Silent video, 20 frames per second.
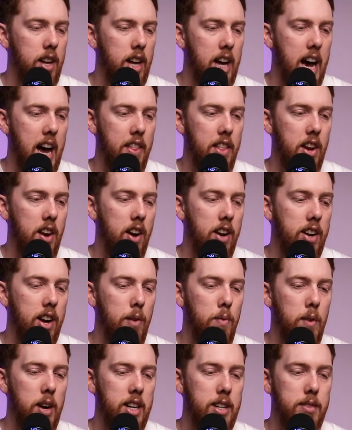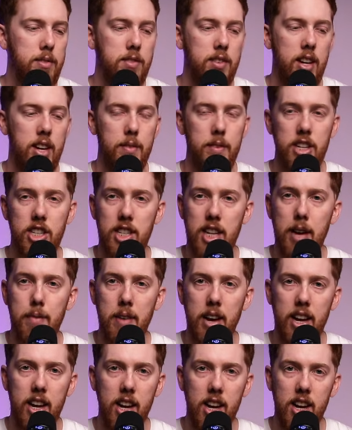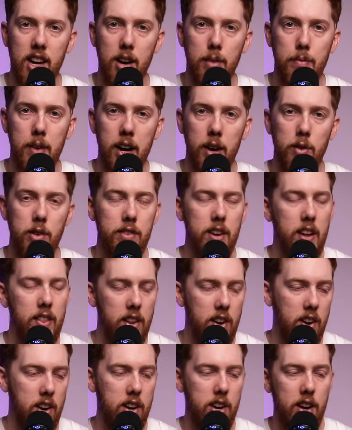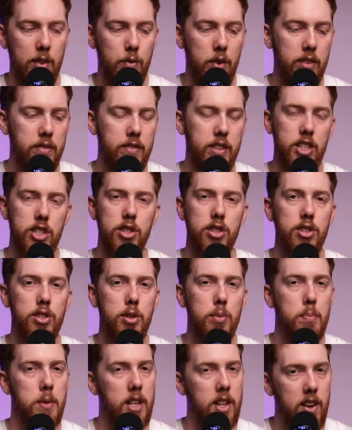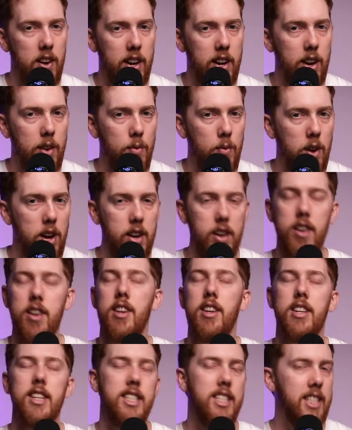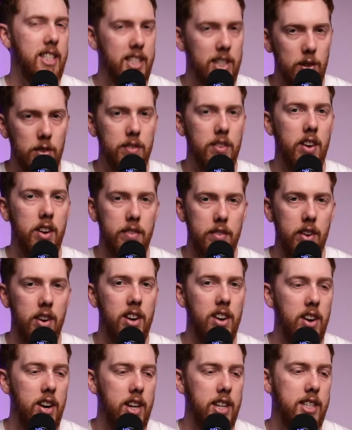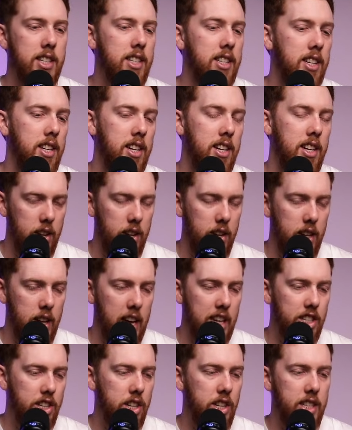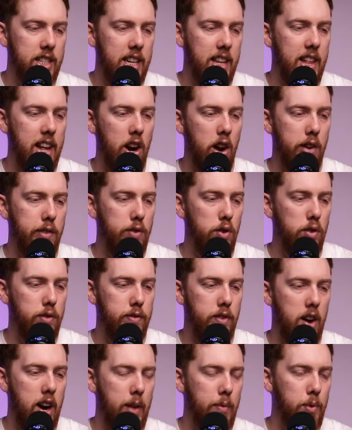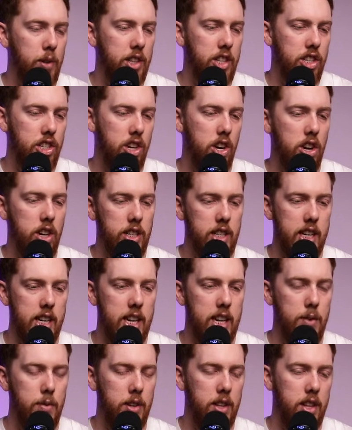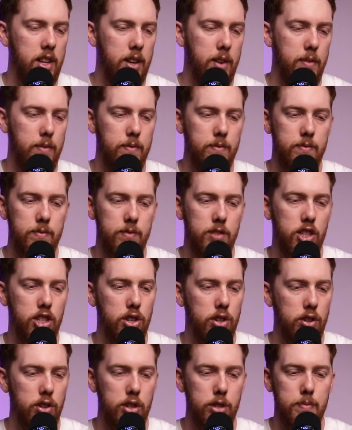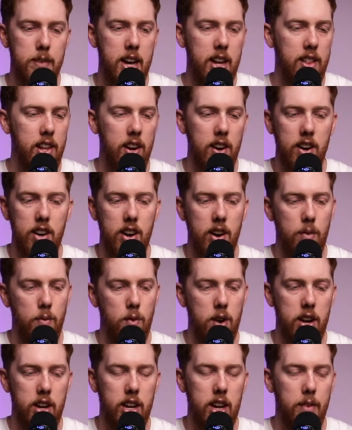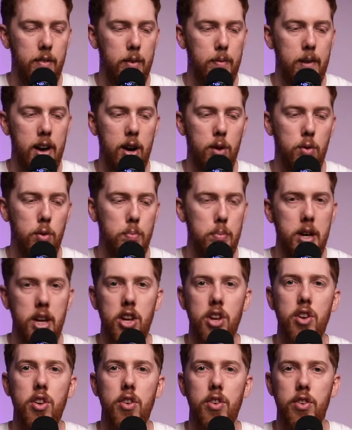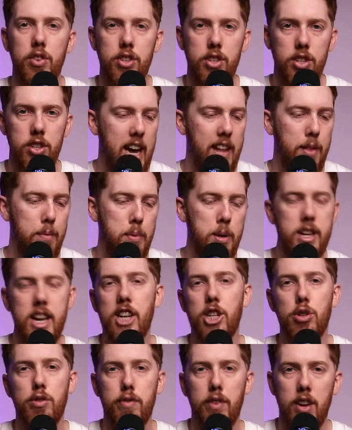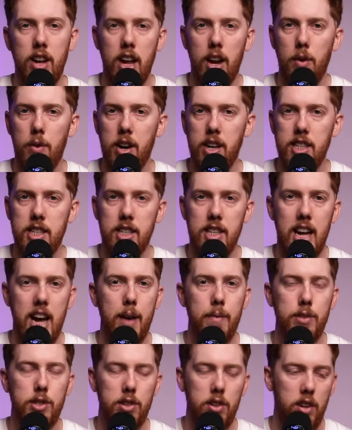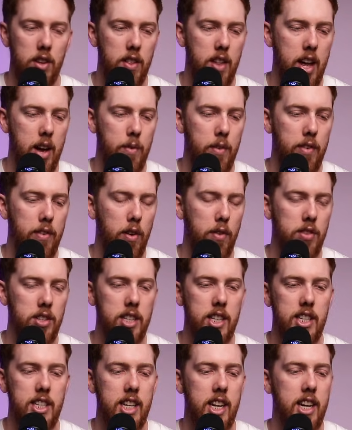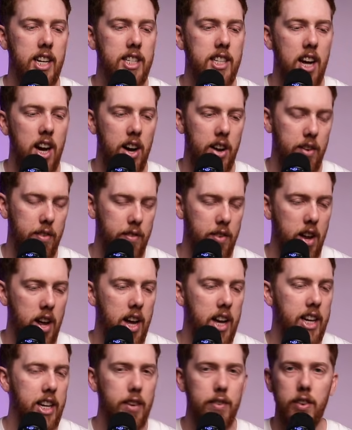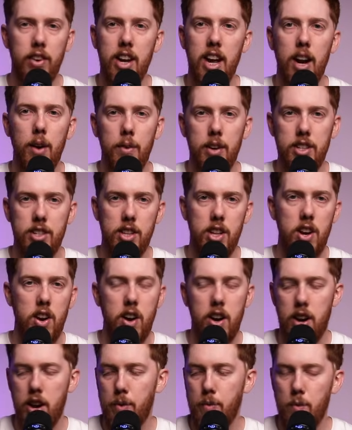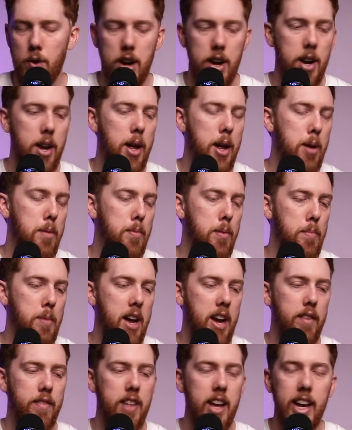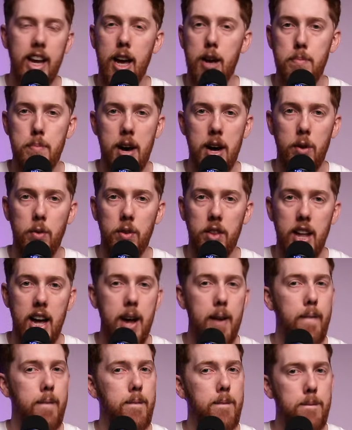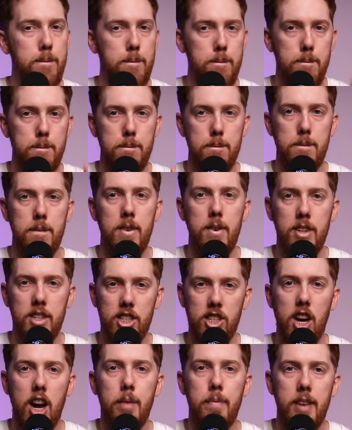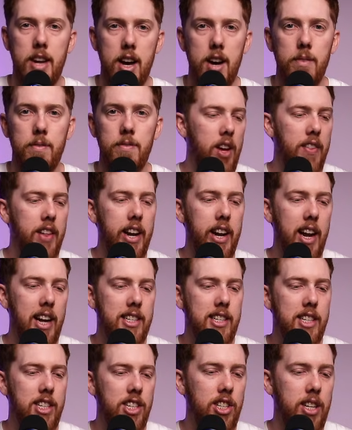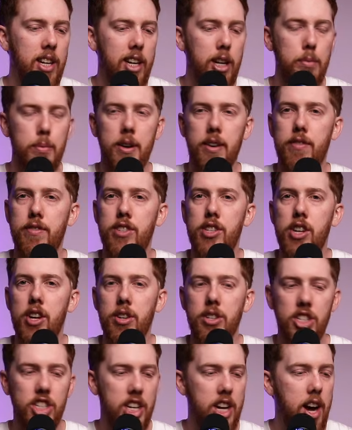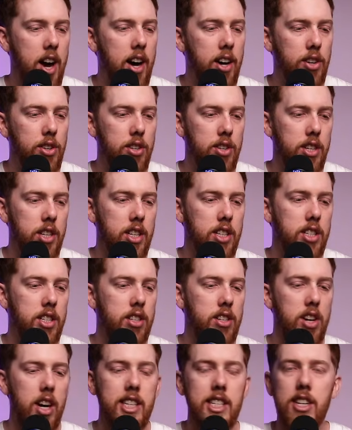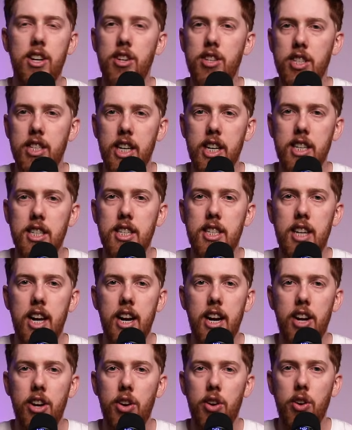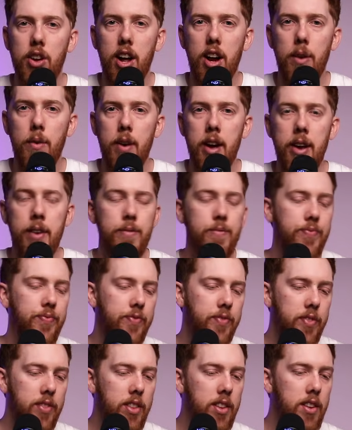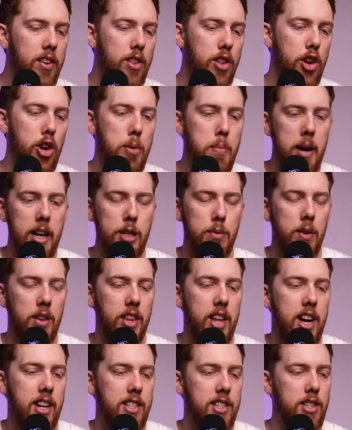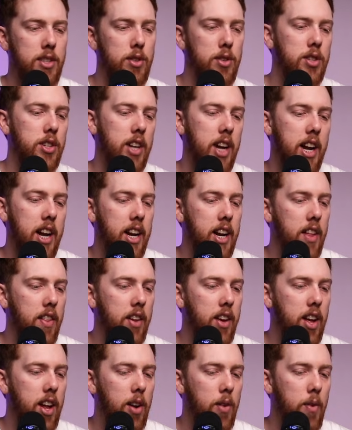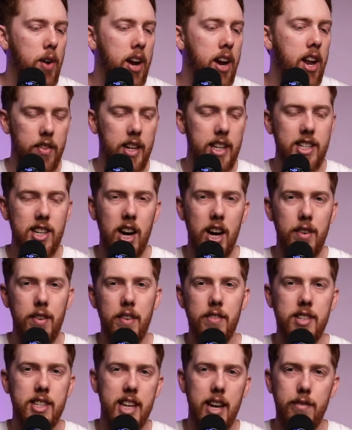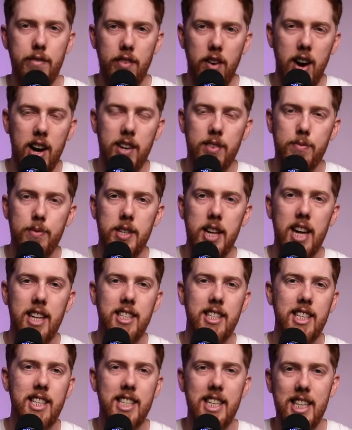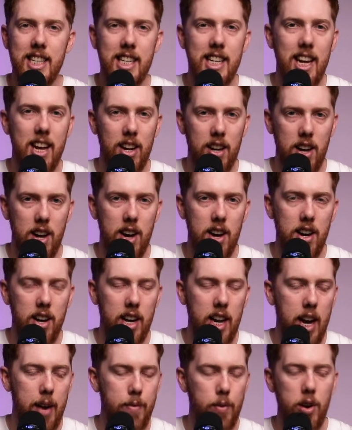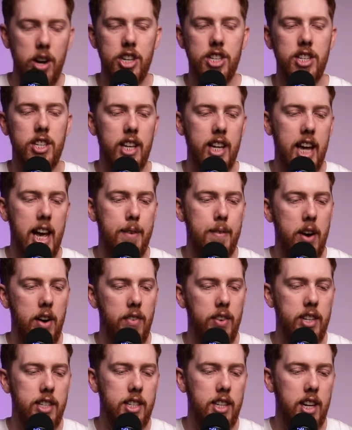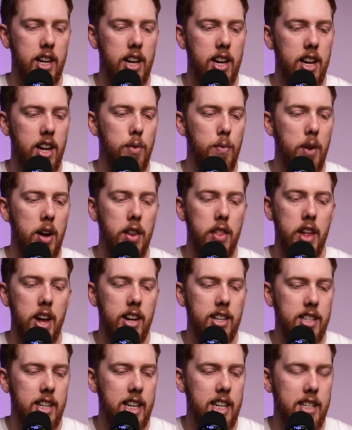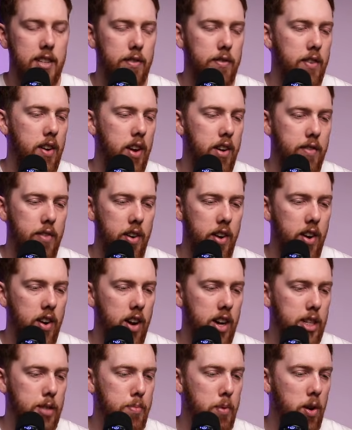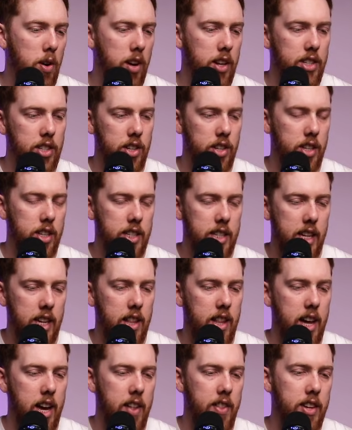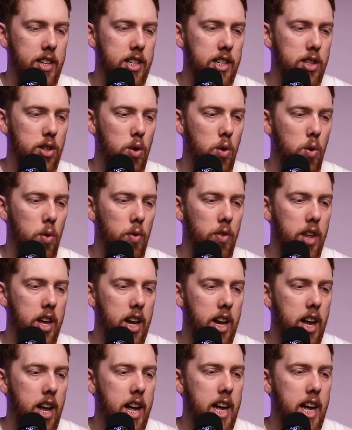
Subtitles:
And the 991, imagine that making a comeback. We've had the 991 V2, but the 991, still very nice. As you can see, that overall vibe with the jersey, with the shoes, man, the 991 coming back would be huge. And the potential for colorways is absolutely there. We've obviously seen a ton of different colorways on the 991, but man, if they came back with that, sign me up. And then lastly, a little bit of, you know, GR goodness. 1906 is getting a new colorway. The New Balance 1000 is also getting another colorway. These kind of have the same vibes as the DTLR collaboration that came out recently. The 1000 is a very nice model, as you can see there. This is called the